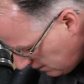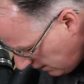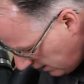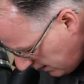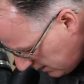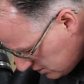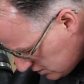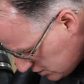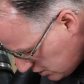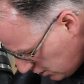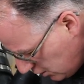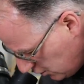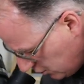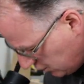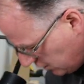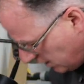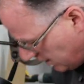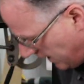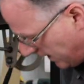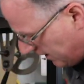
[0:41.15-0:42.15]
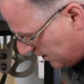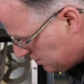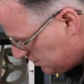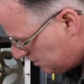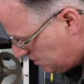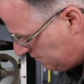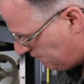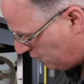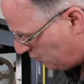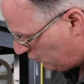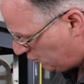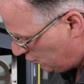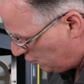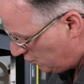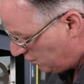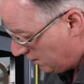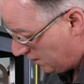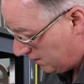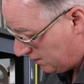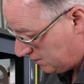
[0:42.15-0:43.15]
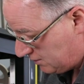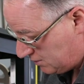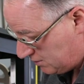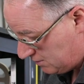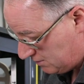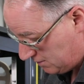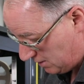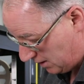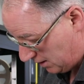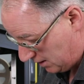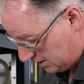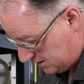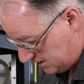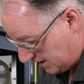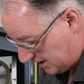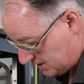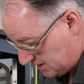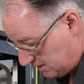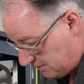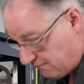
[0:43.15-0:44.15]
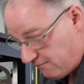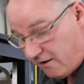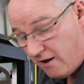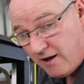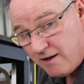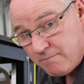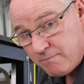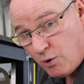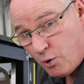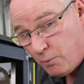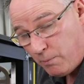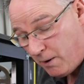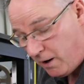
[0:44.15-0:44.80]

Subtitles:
and 2 connectors for your 65mm